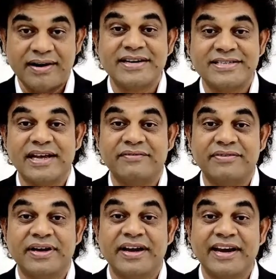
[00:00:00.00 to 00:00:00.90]

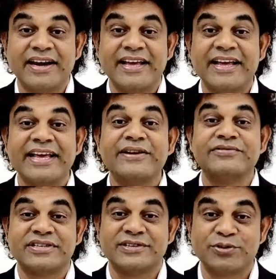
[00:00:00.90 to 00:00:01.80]
itself. It
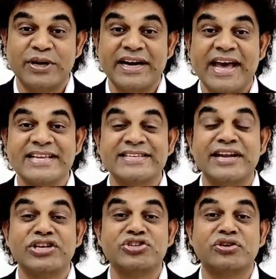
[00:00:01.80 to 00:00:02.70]
gives. So it has a
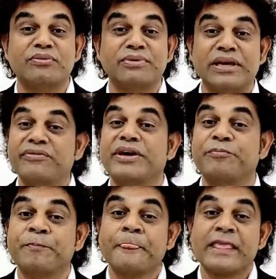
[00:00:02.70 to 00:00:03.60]
nature of
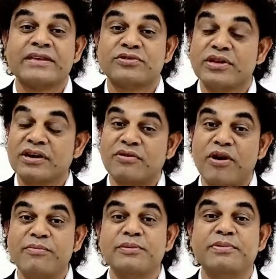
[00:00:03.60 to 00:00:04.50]
giving. So the
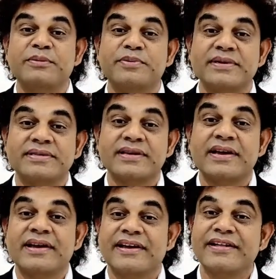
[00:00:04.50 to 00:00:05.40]
common
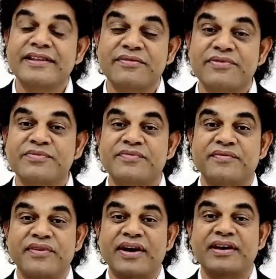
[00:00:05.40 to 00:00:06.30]
purpose, if
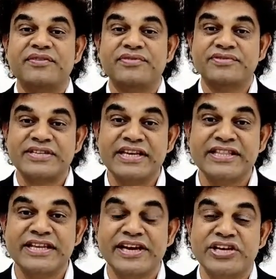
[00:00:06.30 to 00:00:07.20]
you see
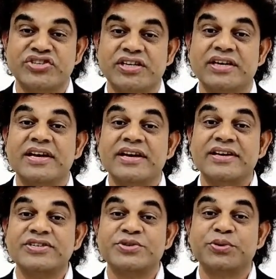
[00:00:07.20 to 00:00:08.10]
in the nature,
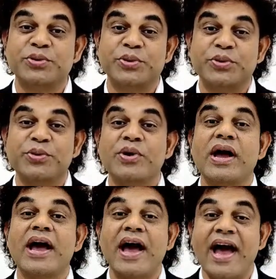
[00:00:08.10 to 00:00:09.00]
is to grow
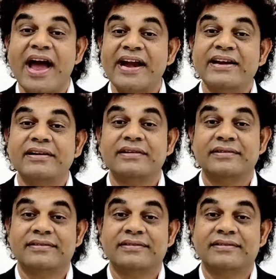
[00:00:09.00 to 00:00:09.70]
and